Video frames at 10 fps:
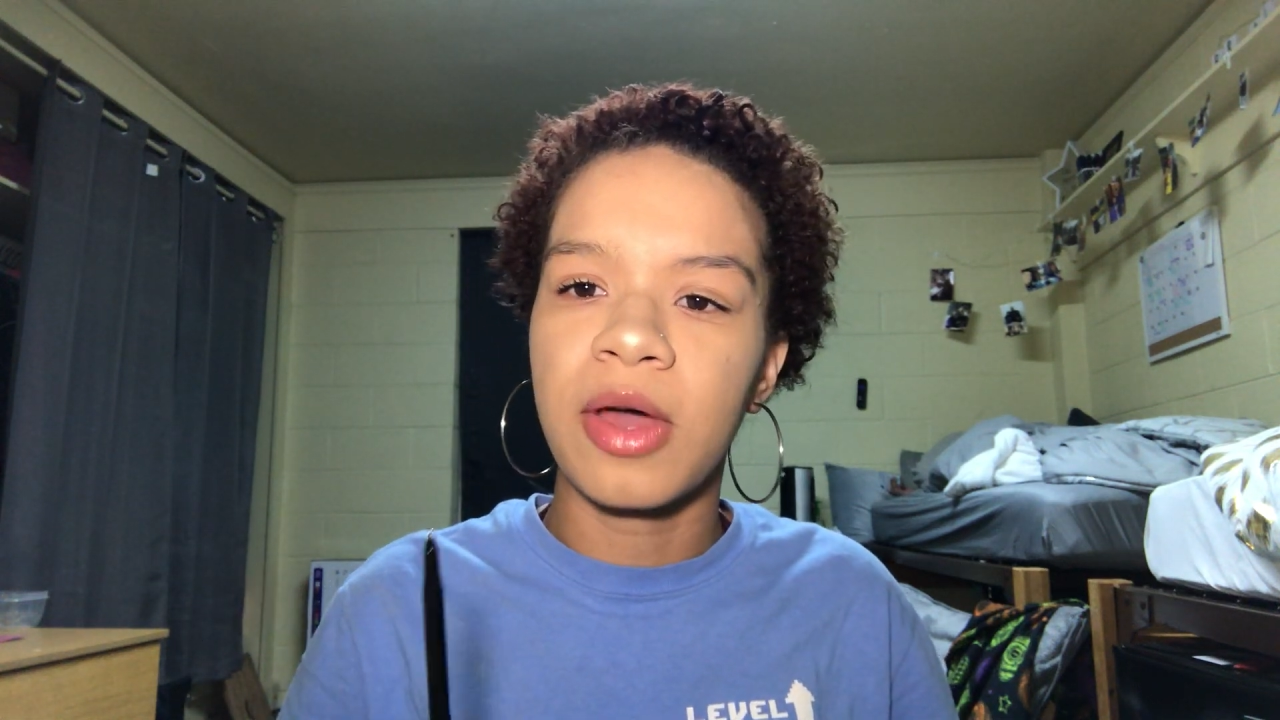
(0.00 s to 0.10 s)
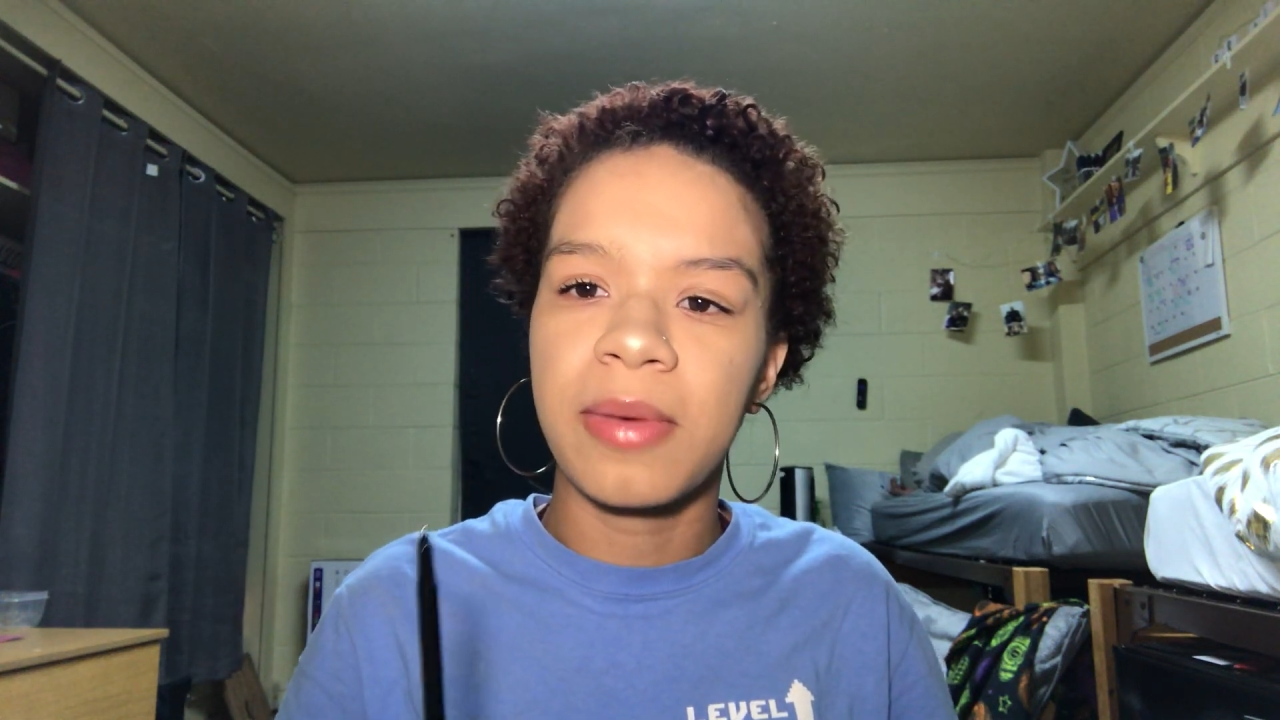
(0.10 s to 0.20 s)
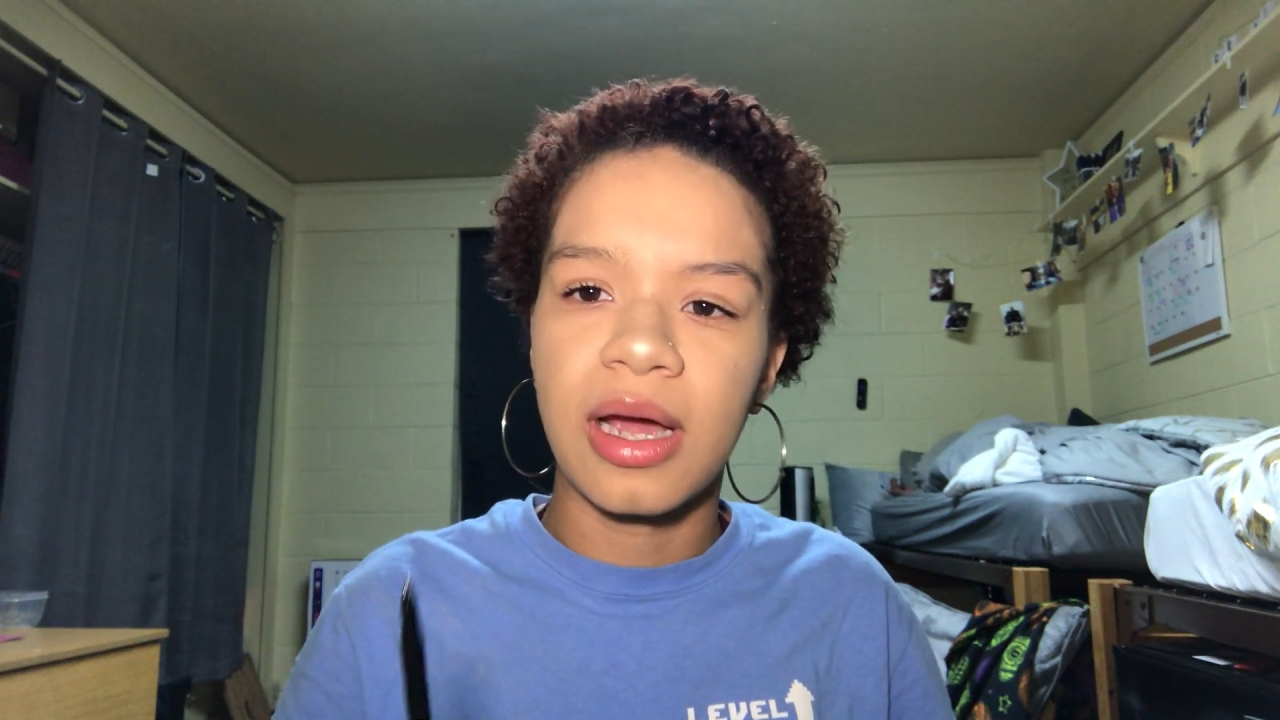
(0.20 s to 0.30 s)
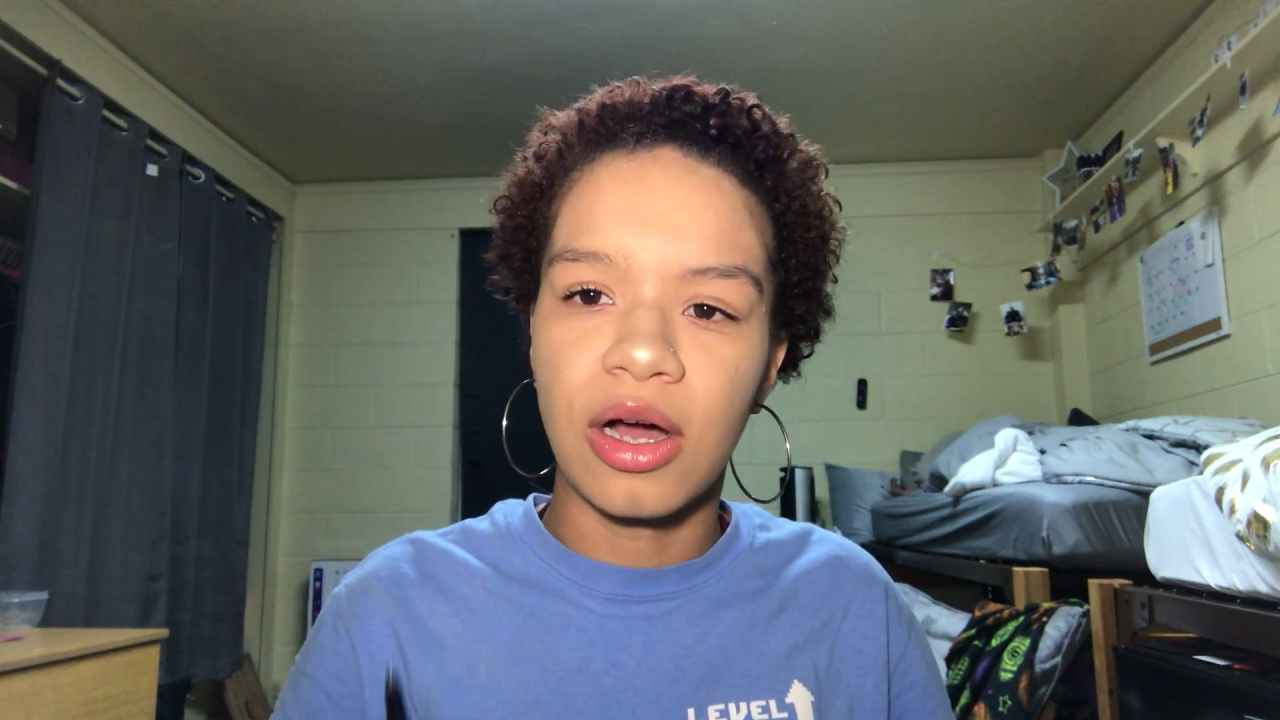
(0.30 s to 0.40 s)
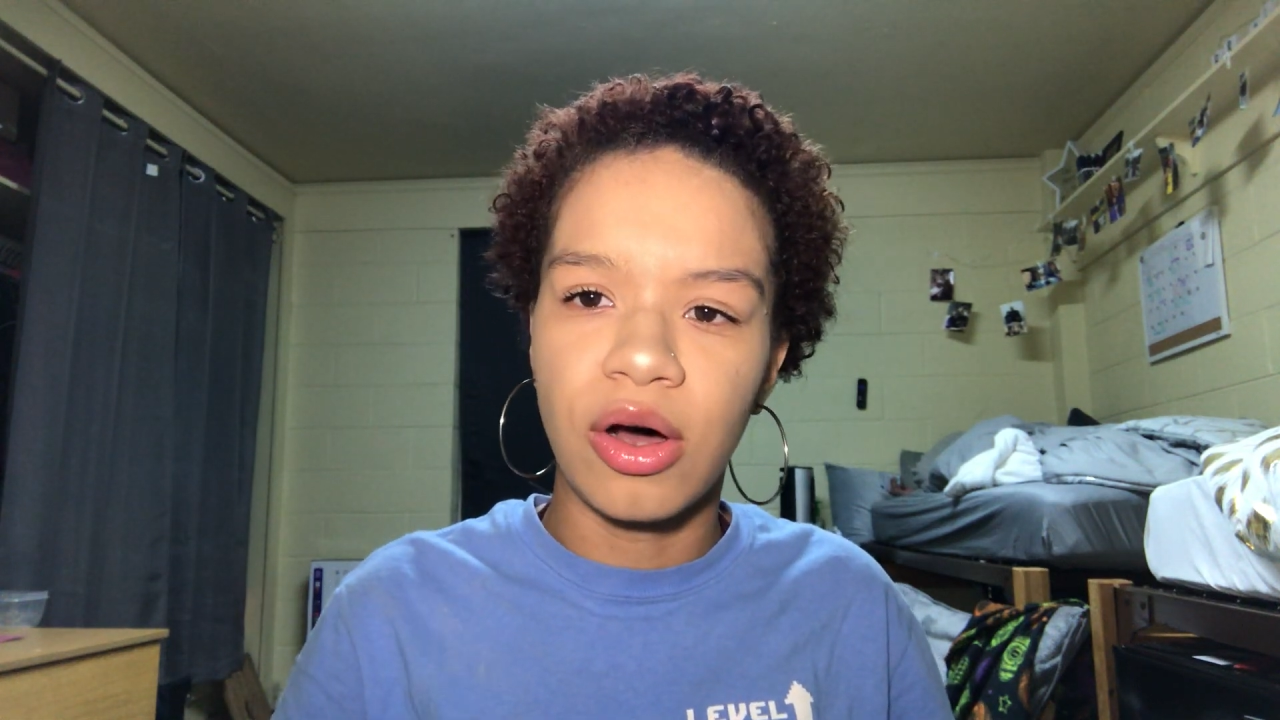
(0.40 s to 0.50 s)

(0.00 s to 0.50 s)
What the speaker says: way back